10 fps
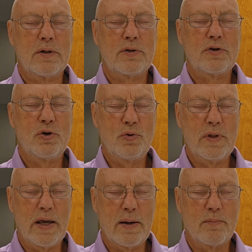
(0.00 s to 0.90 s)
to
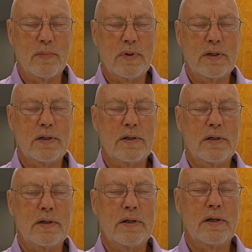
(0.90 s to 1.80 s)
them
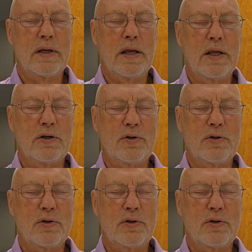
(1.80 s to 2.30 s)
and